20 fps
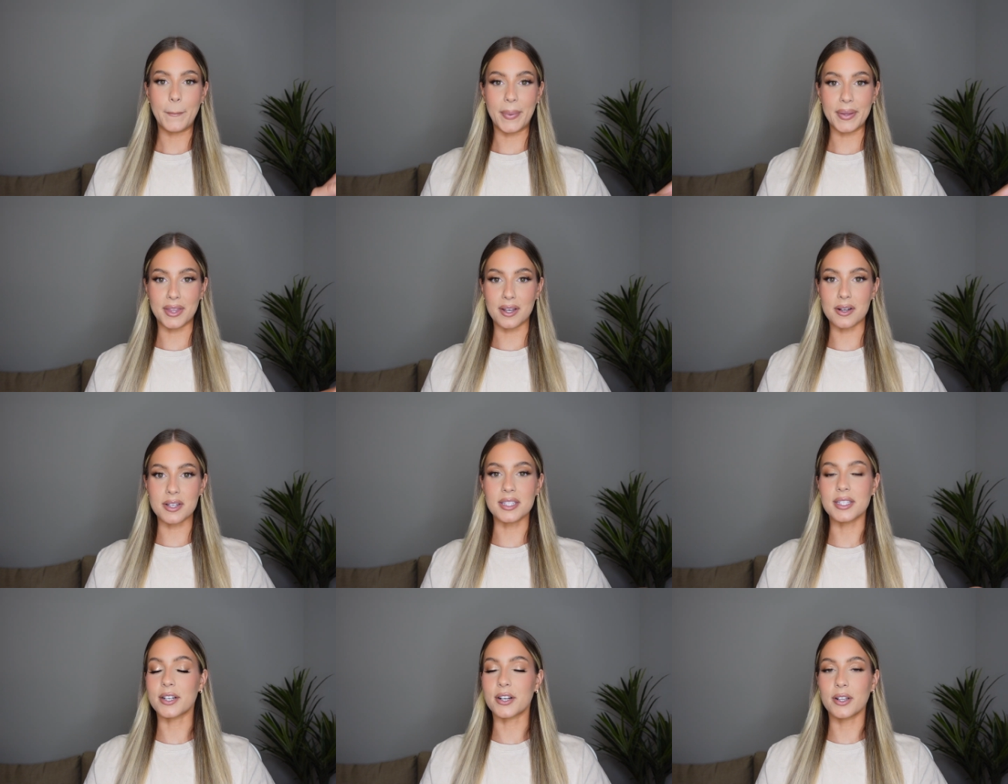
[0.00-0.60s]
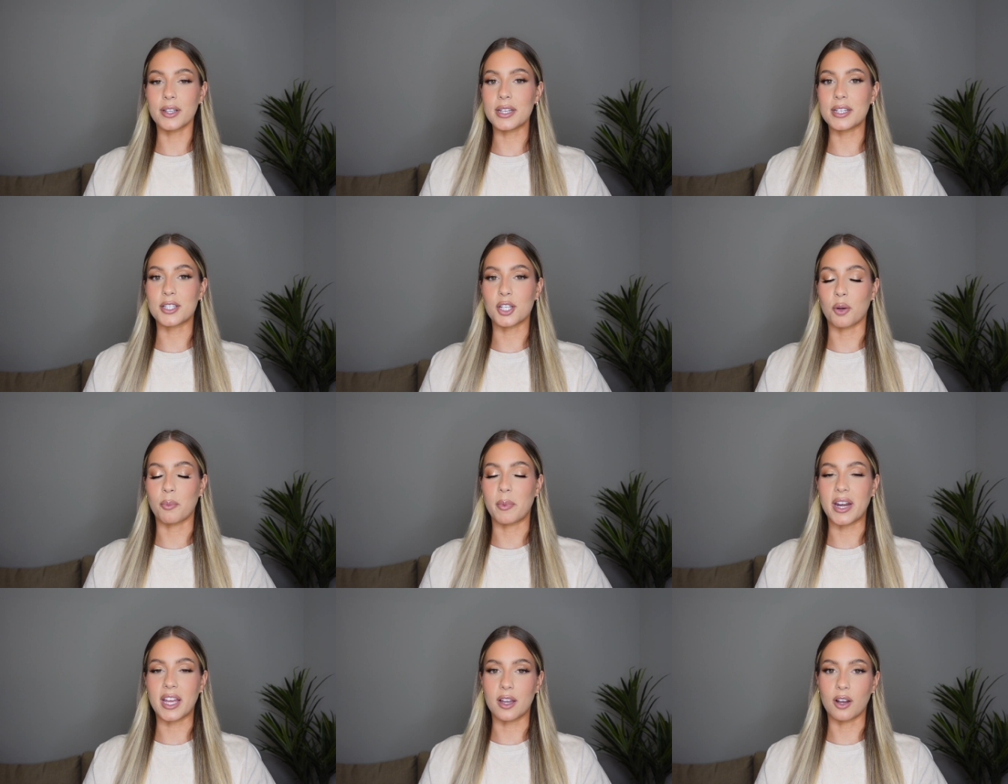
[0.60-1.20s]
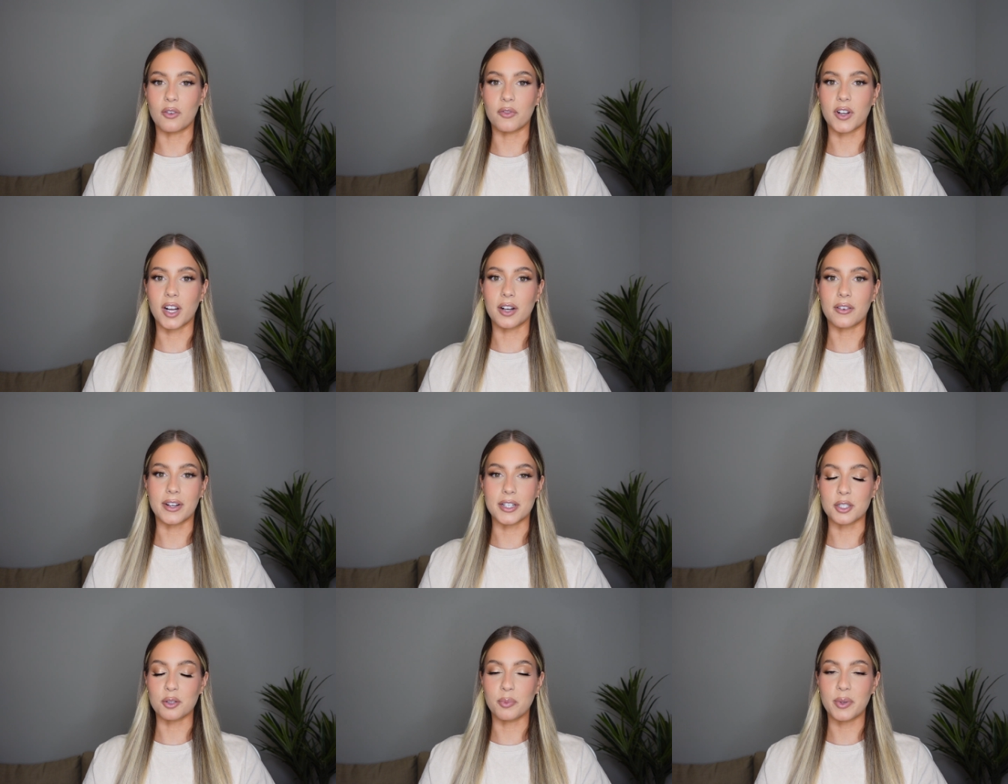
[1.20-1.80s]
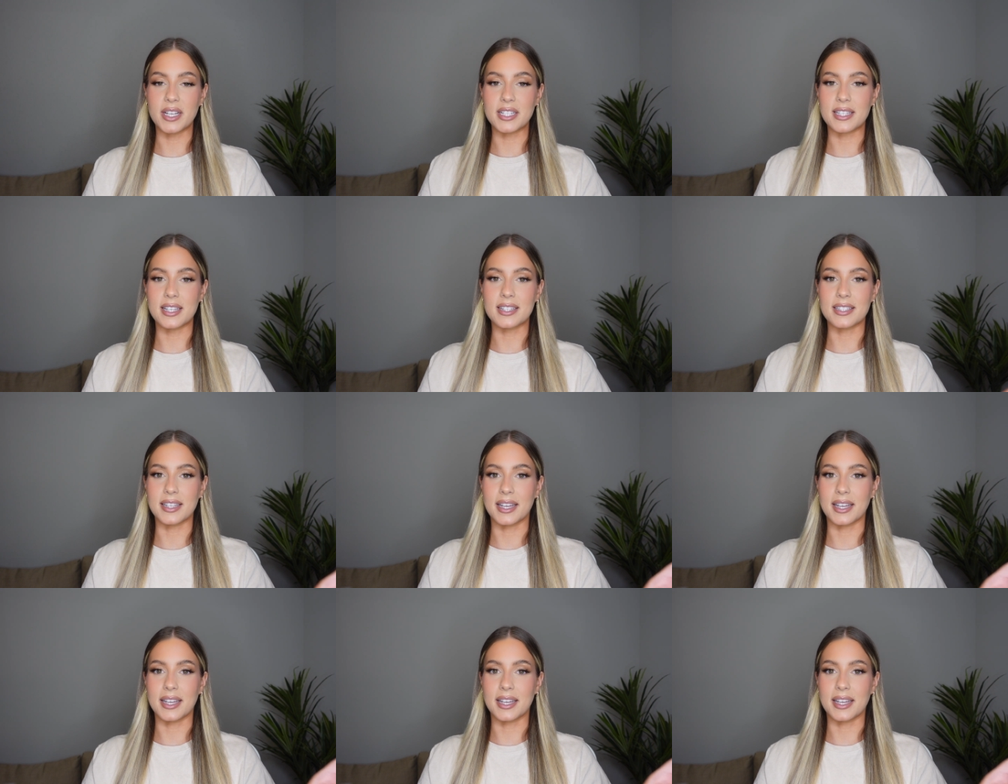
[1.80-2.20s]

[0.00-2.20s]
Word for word: But there's literally so many golf cart rental places.